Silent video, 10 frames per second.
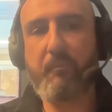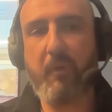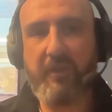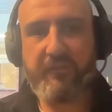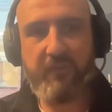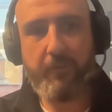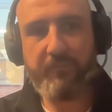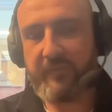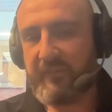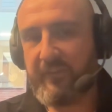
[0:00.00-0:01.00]
But in
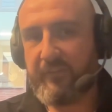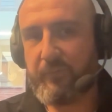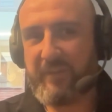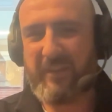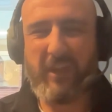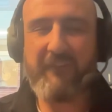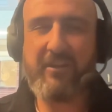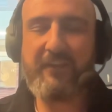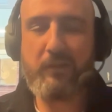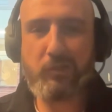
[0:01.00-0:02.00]
terms of the C-suites, I haven't
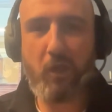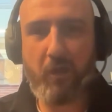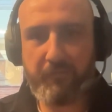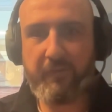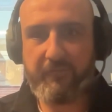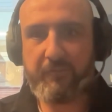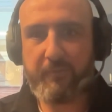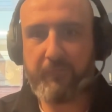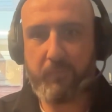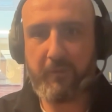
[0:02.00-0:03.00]
had a lot of
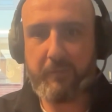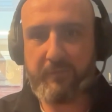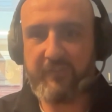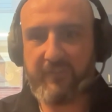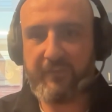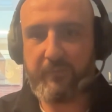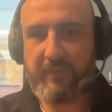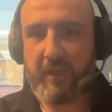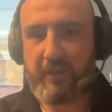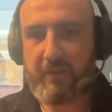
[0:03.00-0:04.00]
experience working with the
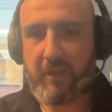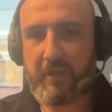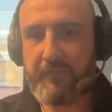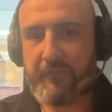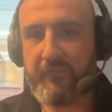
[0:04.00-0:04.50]
C-suite kind of clients.